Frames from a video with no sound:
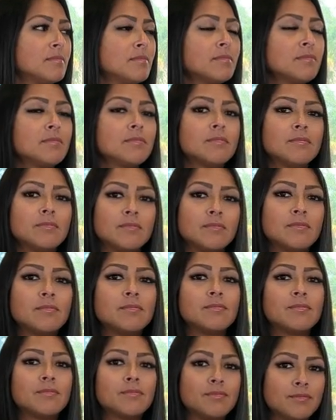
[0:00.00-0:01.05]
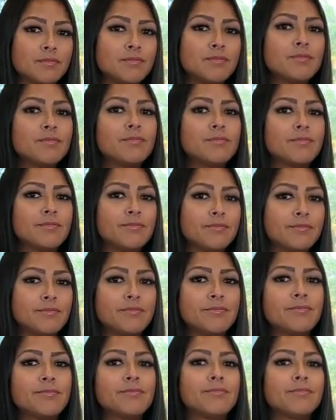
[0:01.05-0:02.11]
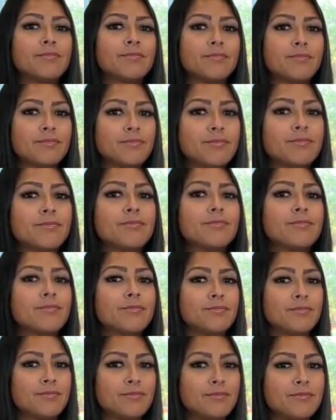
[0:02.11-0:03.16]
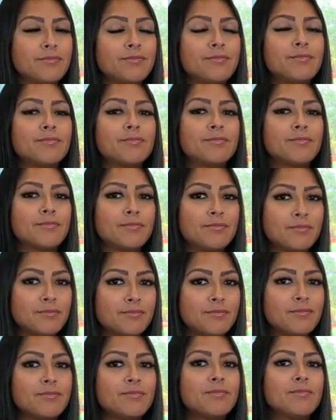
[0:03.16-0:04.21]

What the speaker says: No words are spoken by the person on screen.